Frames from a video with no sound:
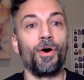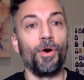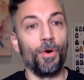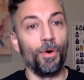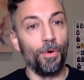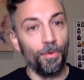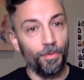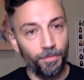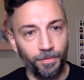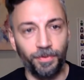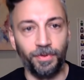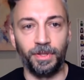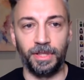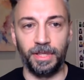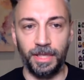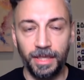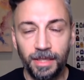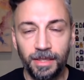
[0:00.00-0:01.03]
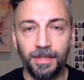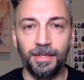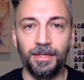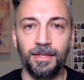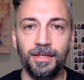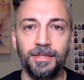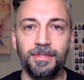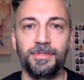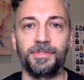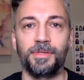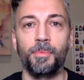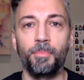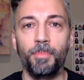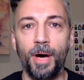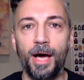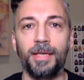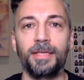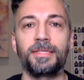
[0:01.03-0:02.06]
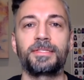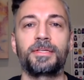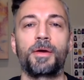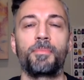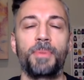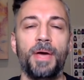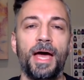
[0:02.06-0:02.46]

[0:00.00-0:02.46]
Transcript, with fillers: Hopefully, some bodies come